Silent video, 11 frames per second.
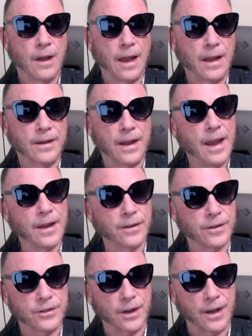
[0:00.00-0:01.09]
and
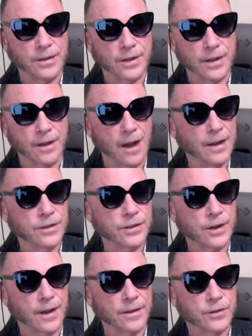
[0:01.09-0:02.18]
energizing
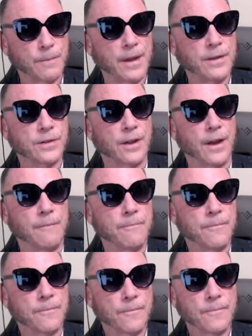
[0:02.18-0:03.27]
Einstein's space-time
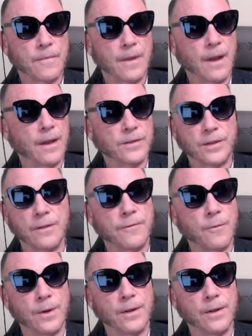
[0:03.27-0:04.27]
as if